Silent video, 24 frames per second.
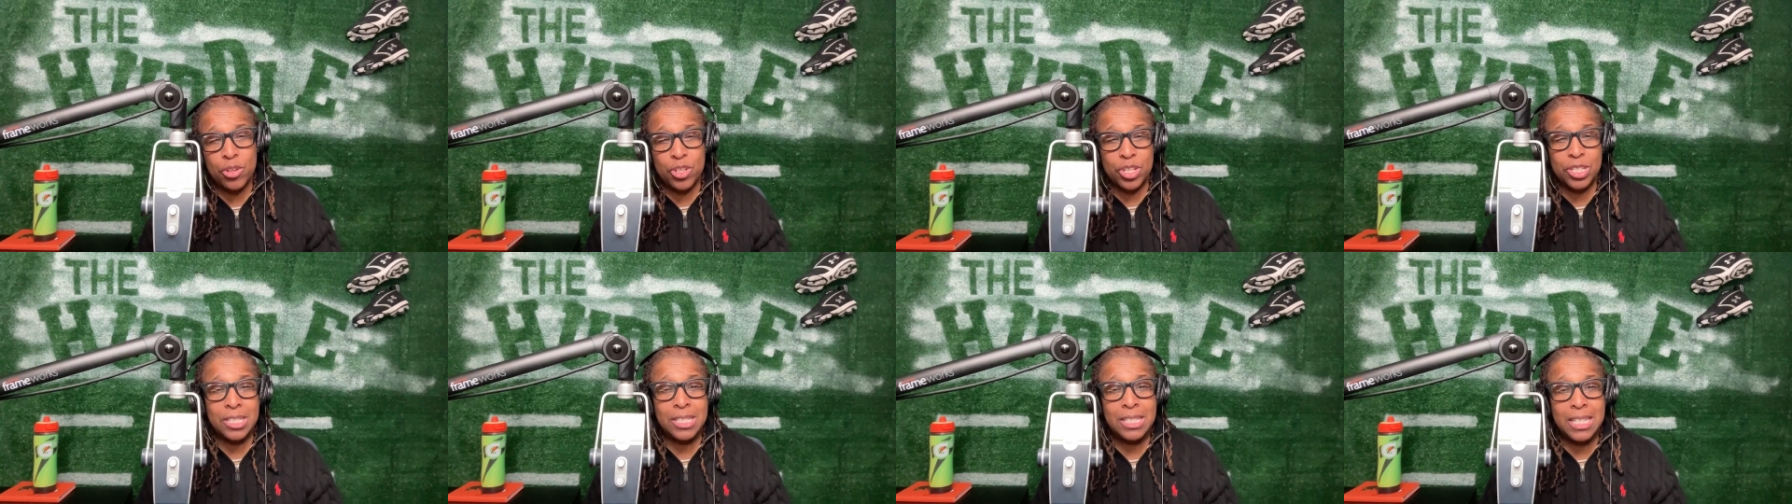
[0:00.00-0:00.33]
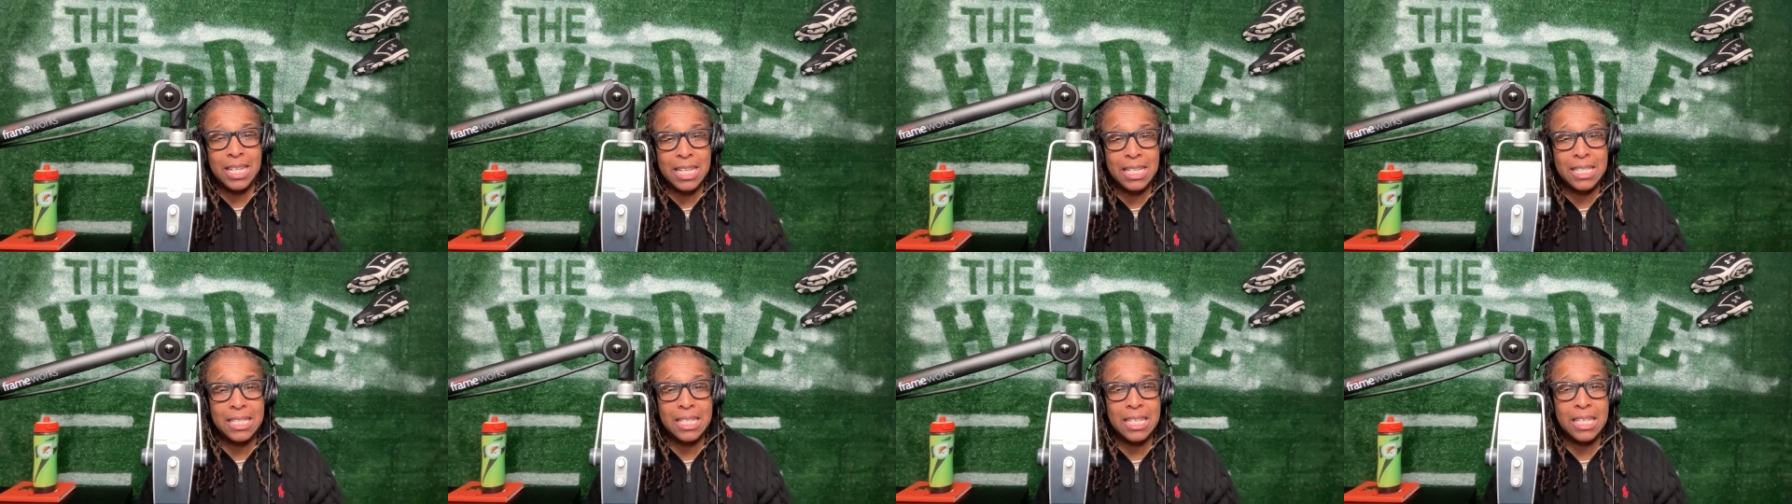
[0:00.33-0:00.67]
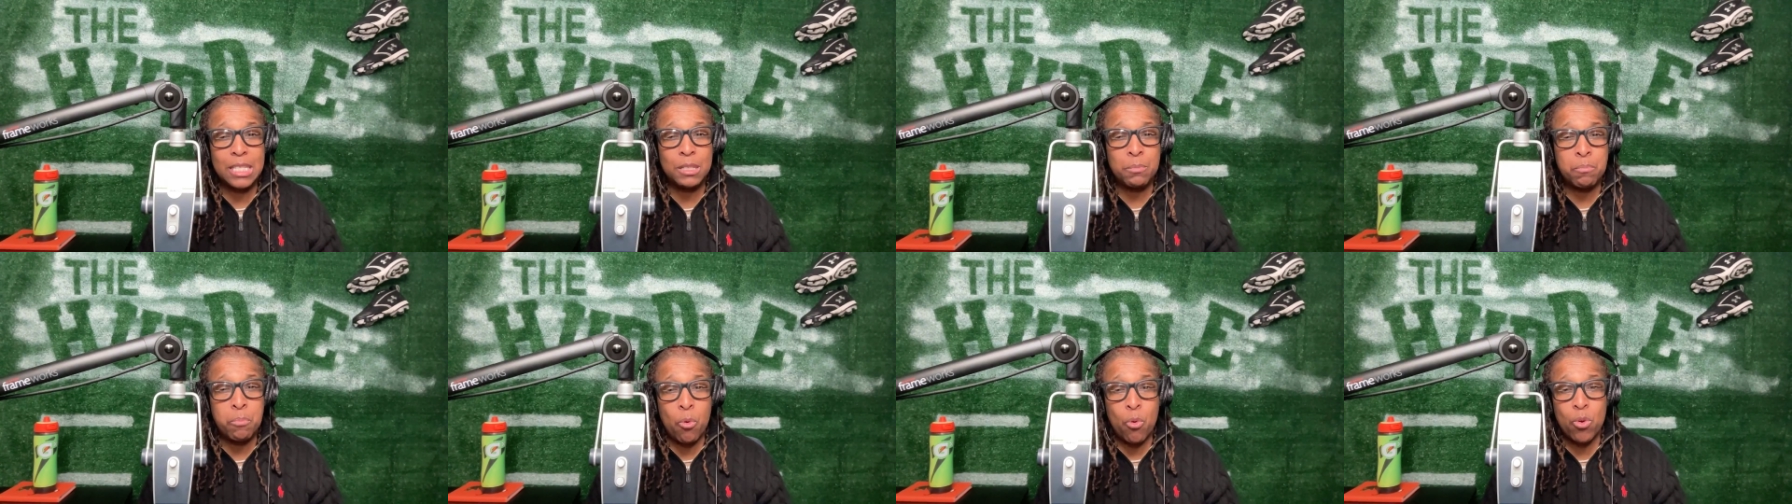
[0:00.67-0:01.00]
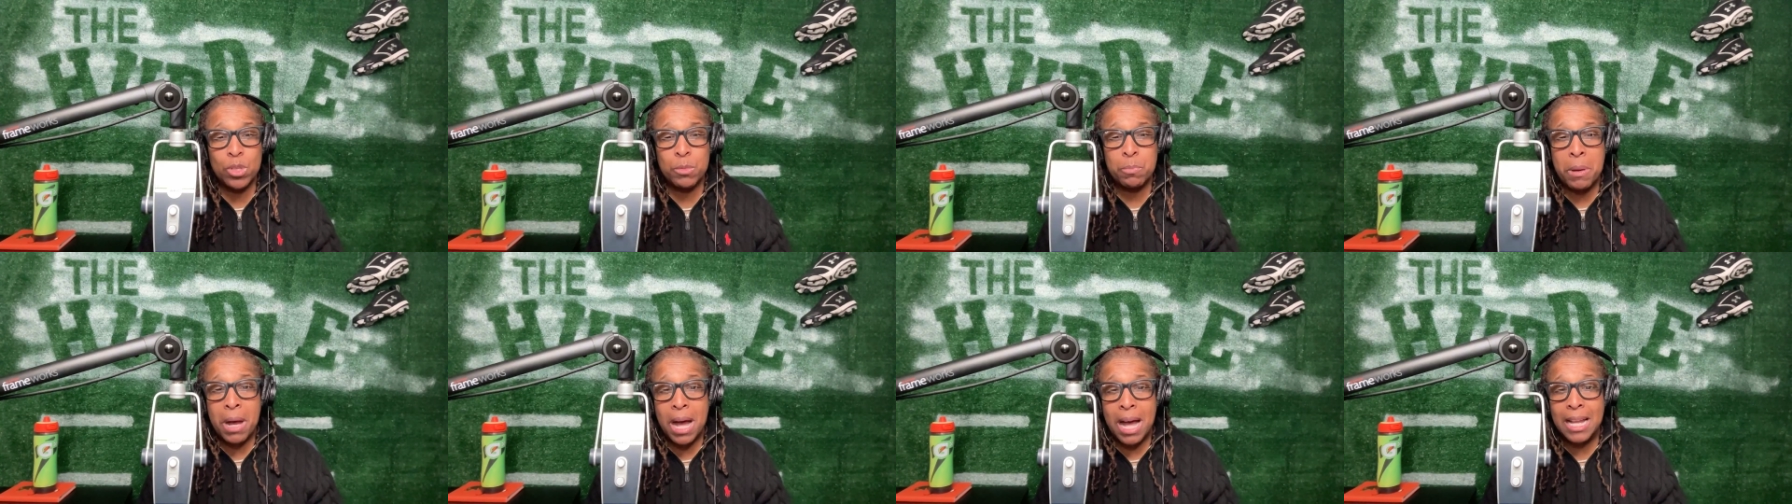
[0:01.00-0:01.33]
DC
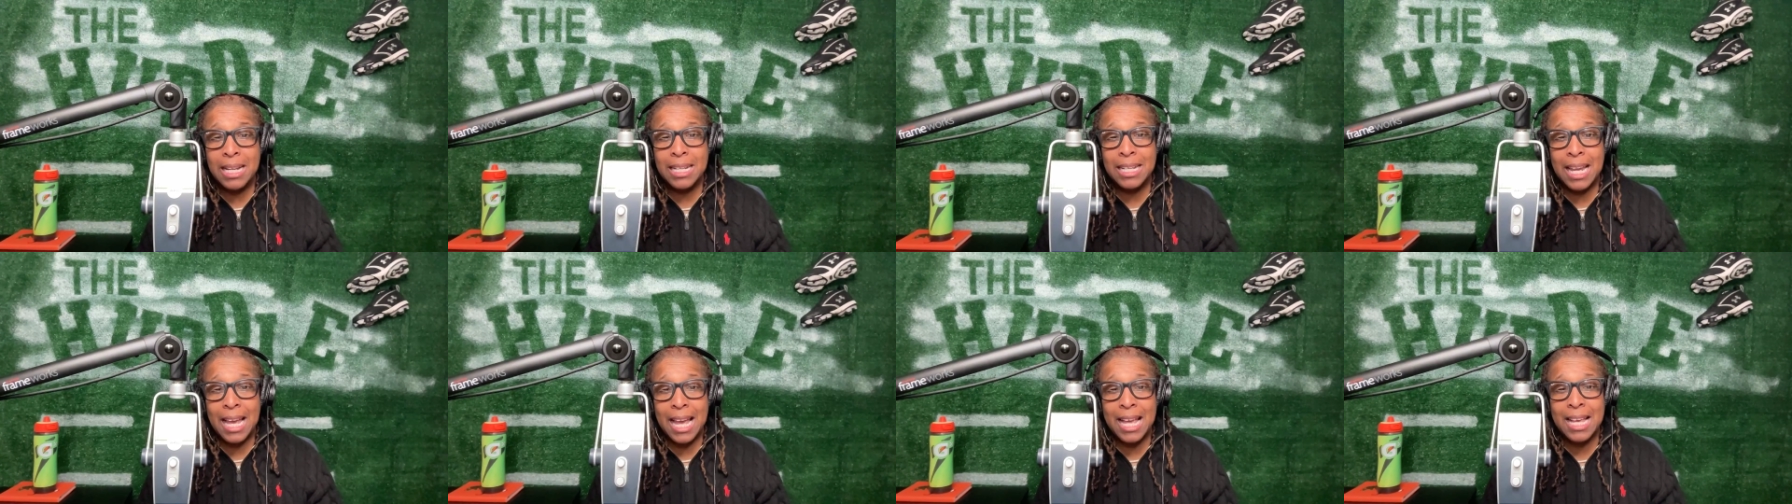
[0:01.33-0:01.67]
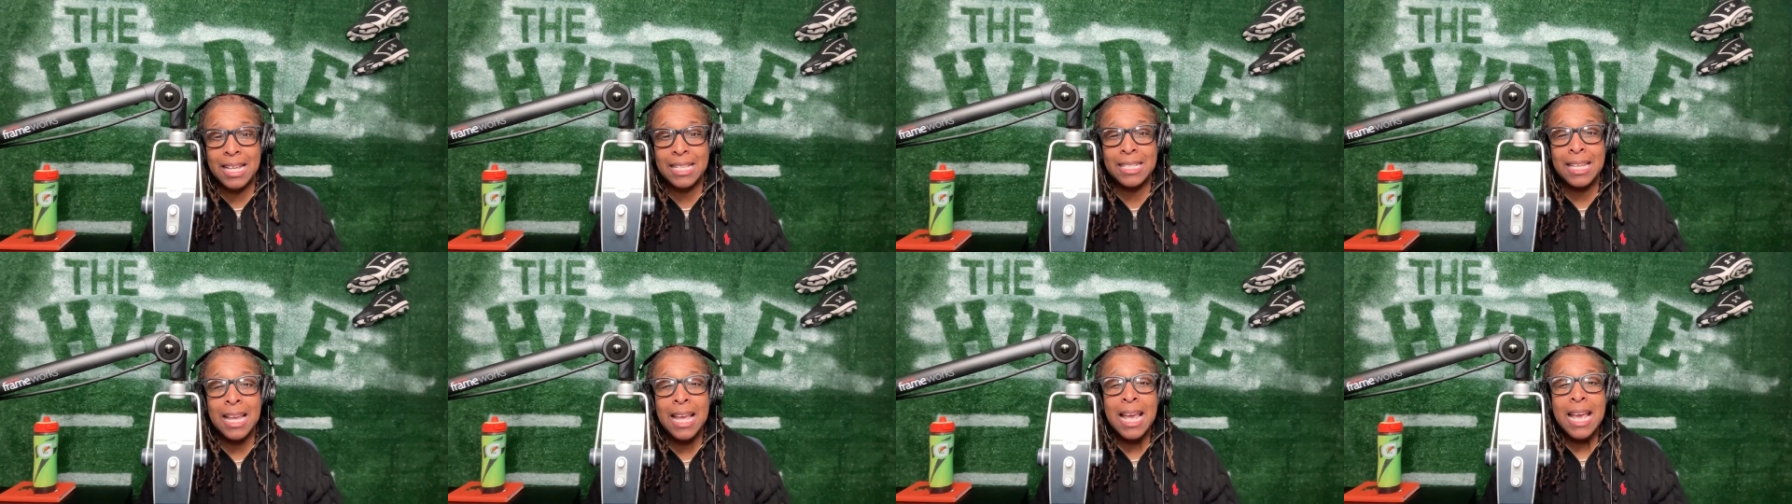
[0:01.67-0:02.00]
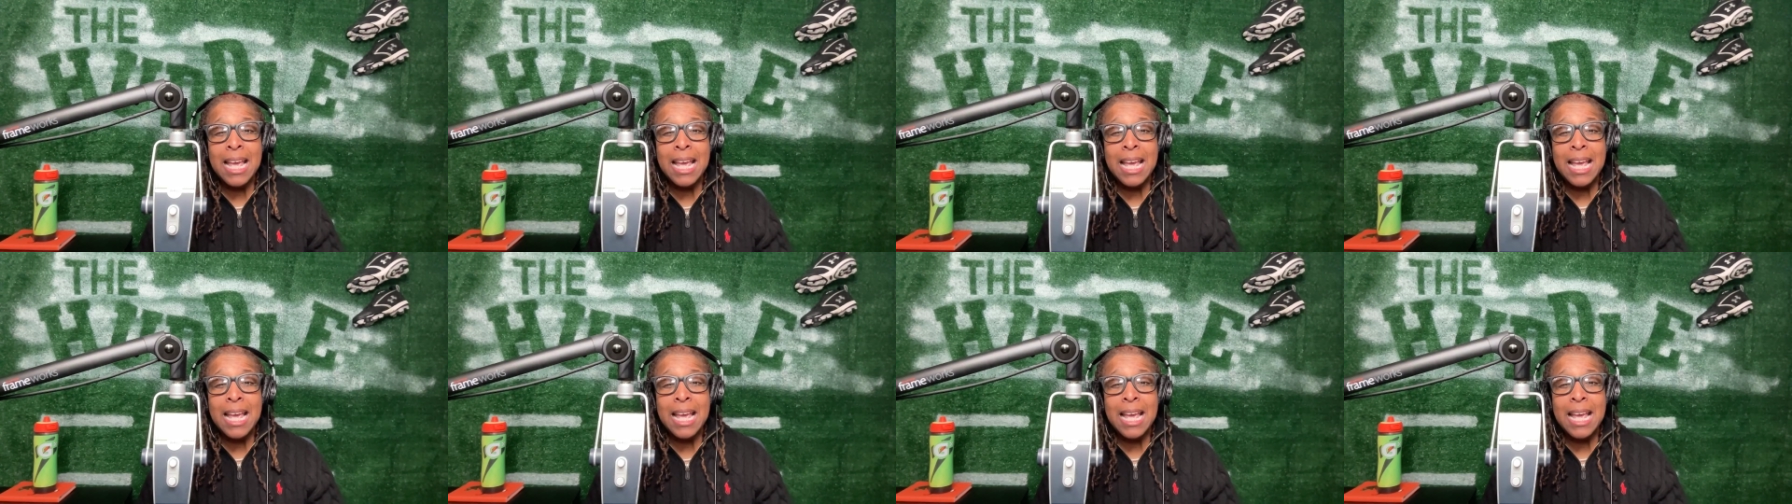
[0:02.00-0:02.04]
sports podcast